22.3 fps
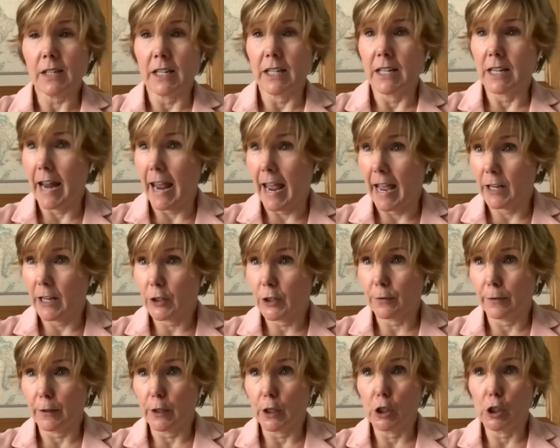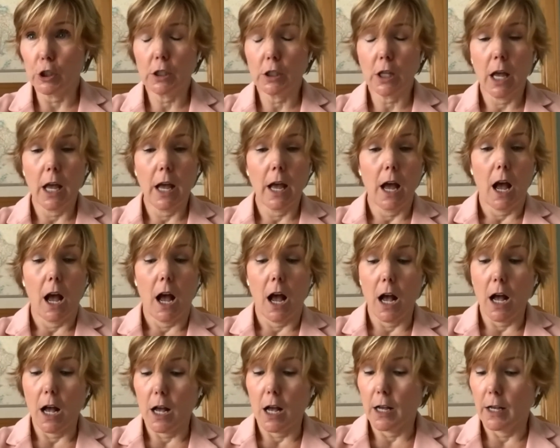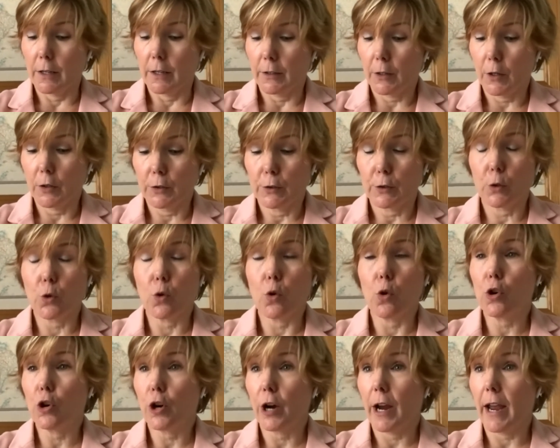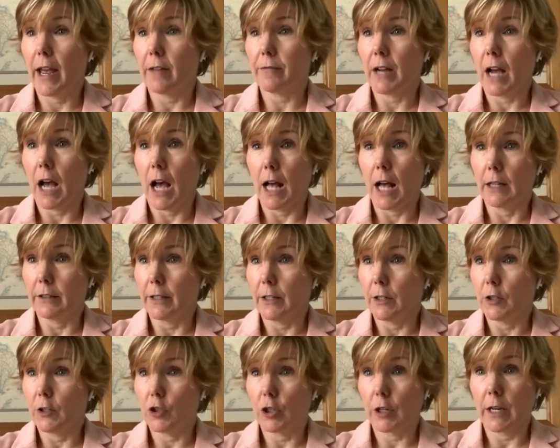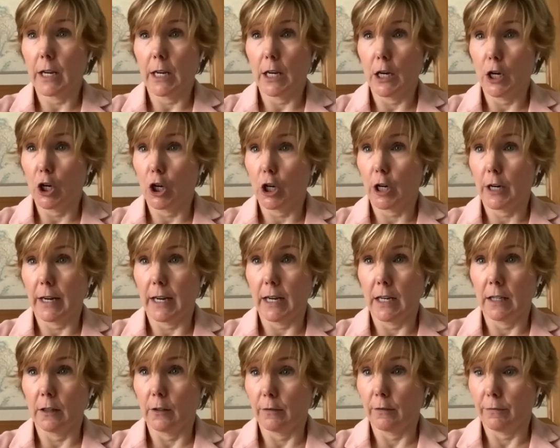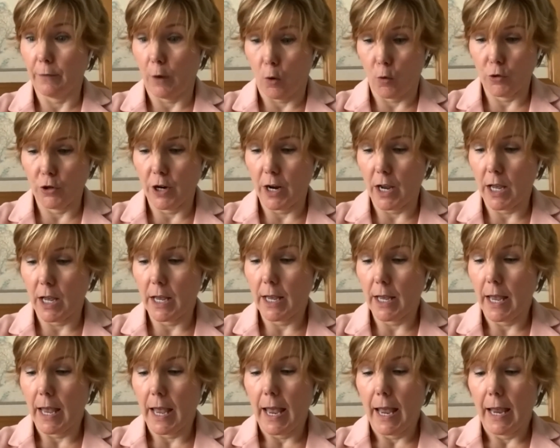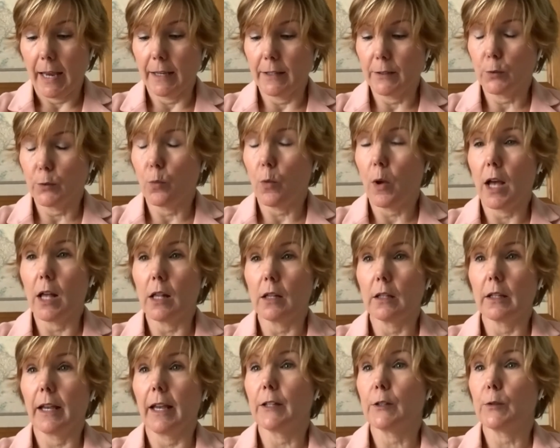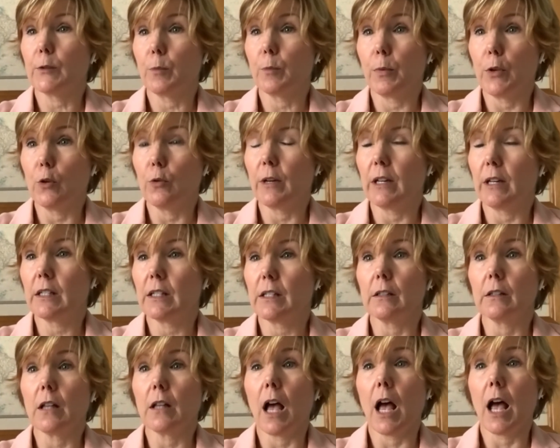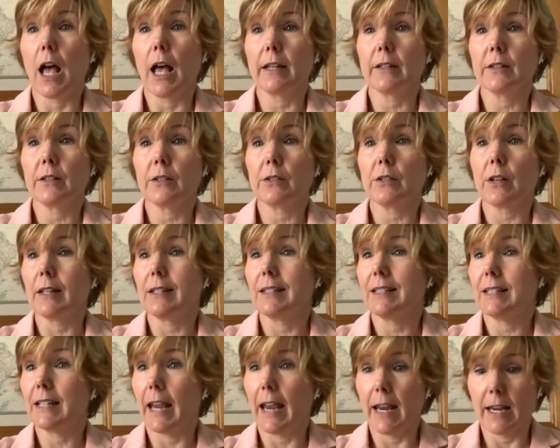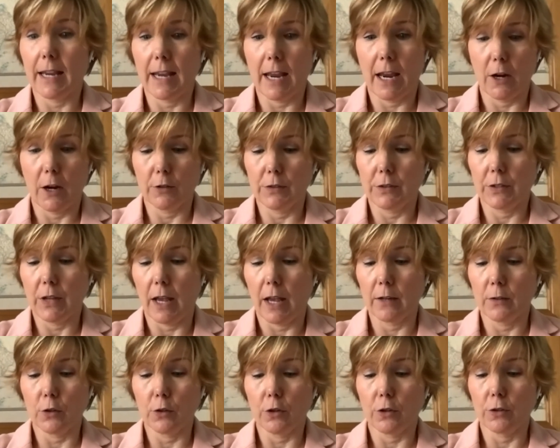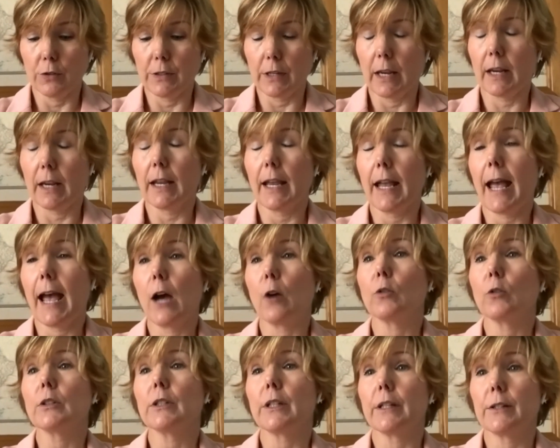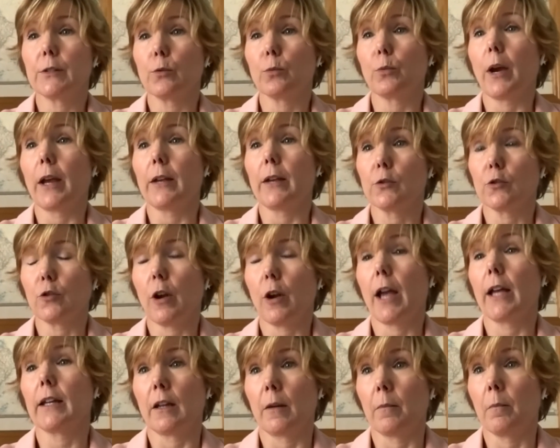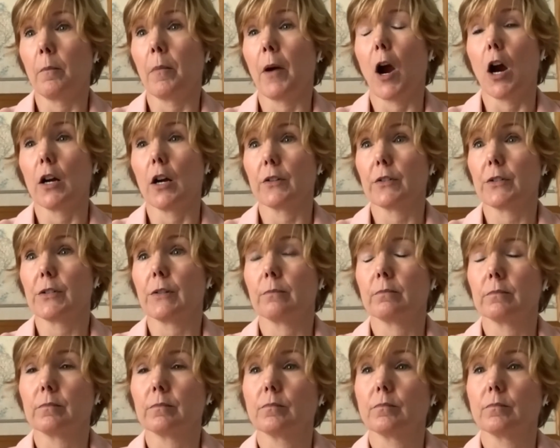in Nashville, Schoolcraft College here in Livonia, as well as beauty salons, daycare centers, and countless restaurant and bars.